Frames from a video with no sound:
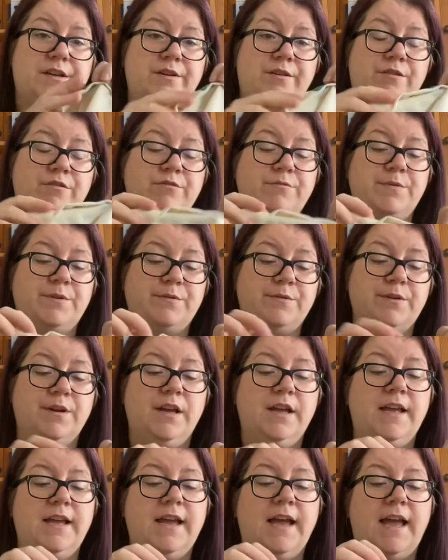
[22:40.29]
Horrible.
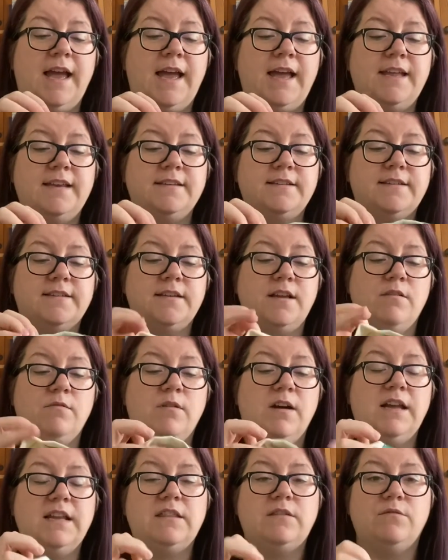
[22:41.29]
And so
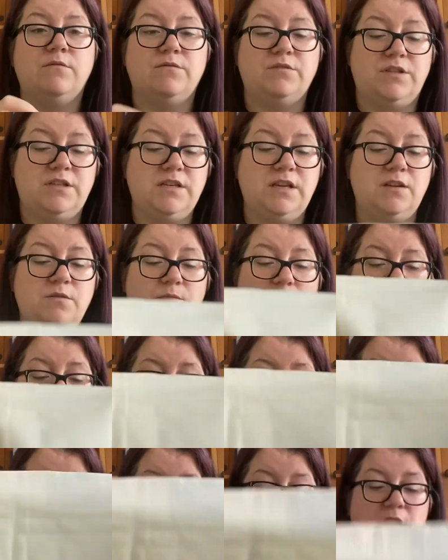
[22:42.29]
I thought, you know
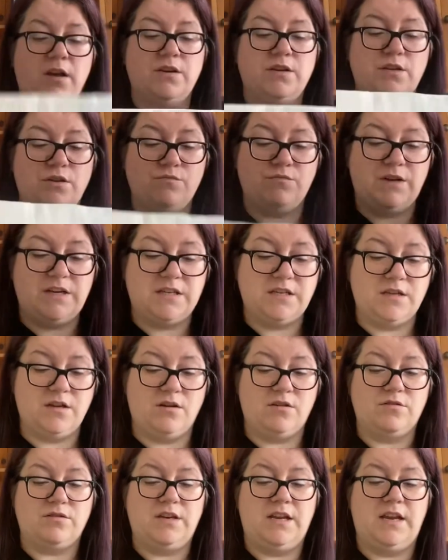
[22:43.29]
what, I'm going to
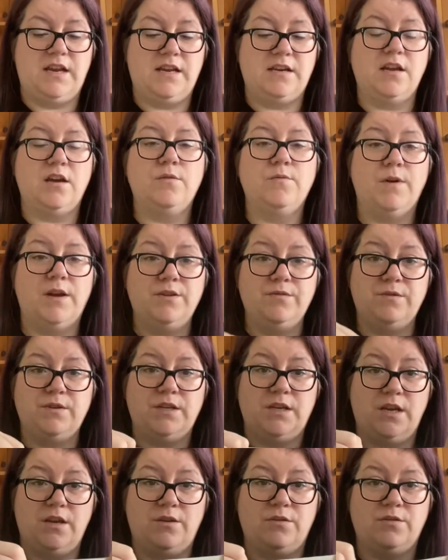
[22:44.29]
restart it, and I won't
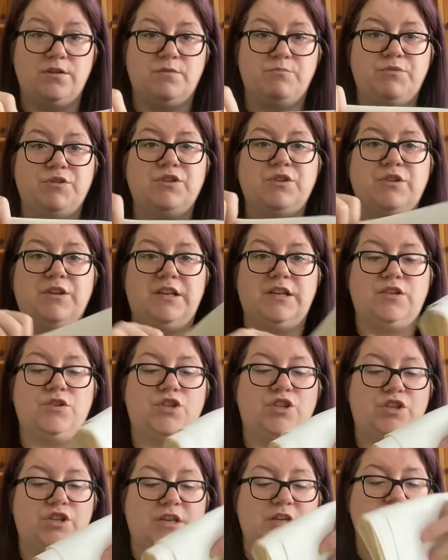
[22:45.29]
use Petite
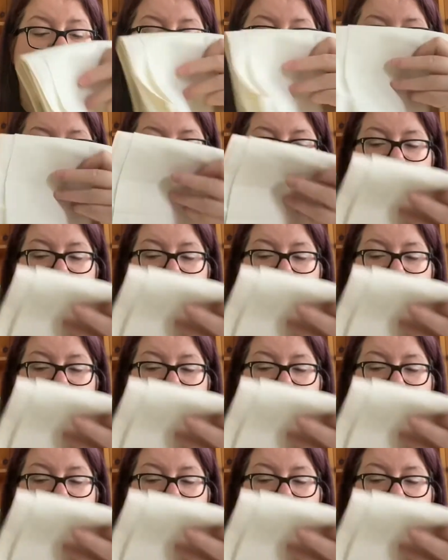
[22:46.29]
Treasure Braid.